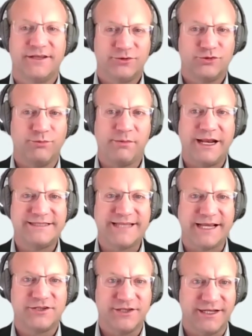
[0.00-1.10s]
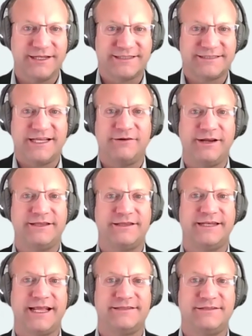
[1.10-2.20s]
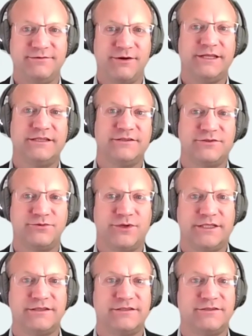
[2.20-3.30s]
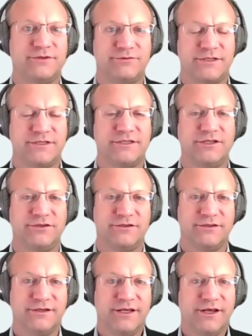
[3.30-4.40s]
to mobilize action and accelerate the net zero industry transition.